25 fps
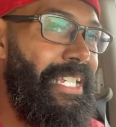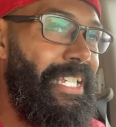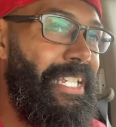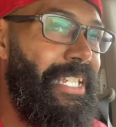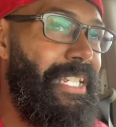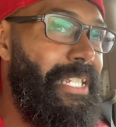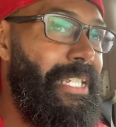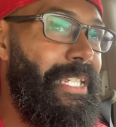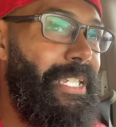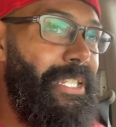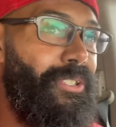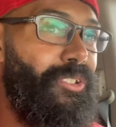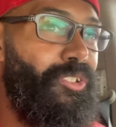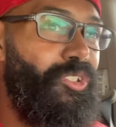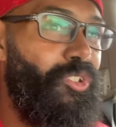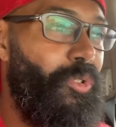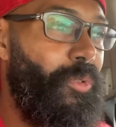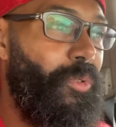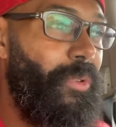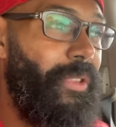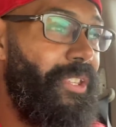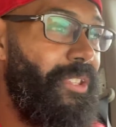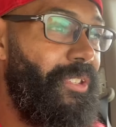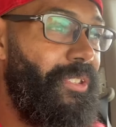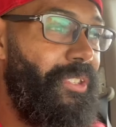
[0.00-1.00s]
You don't
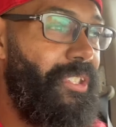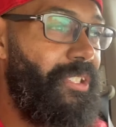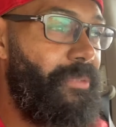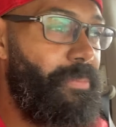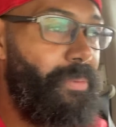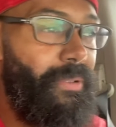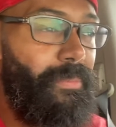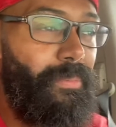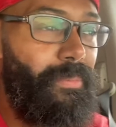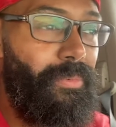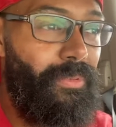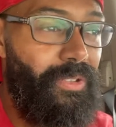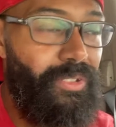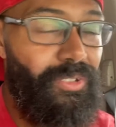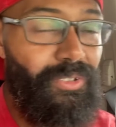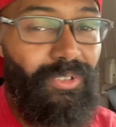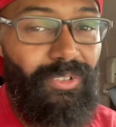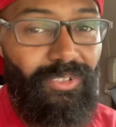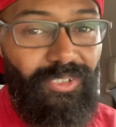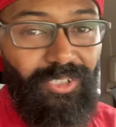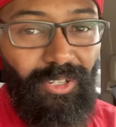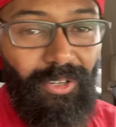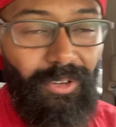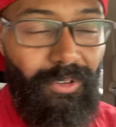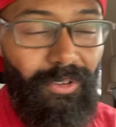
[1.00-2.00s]
really need these people in your
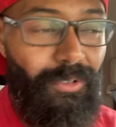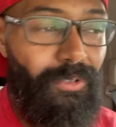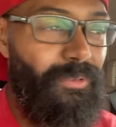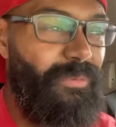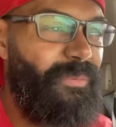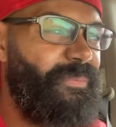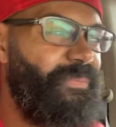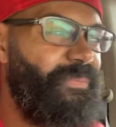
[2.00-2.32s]
circle.